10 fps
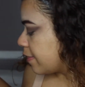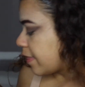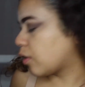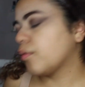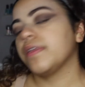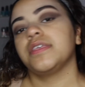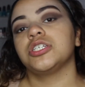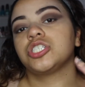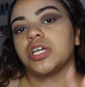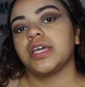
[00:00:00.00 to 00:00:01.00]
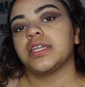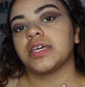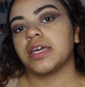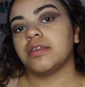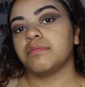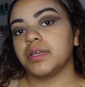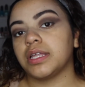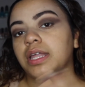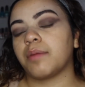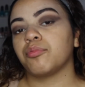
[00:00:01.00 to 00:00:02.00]
That way the shade can be
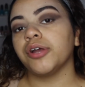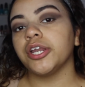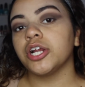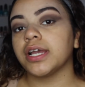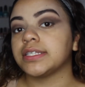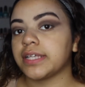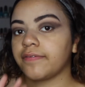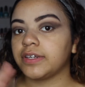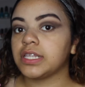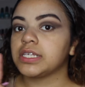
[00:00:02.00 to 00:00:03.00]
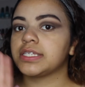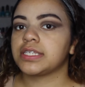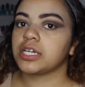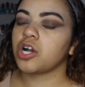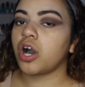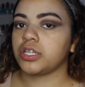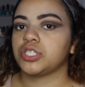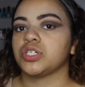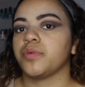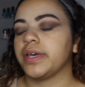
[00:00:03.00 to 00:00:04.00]
a lot brighter and definitely stick
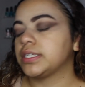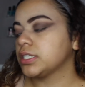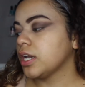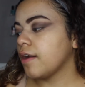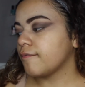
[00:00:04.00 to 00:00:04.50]
onto it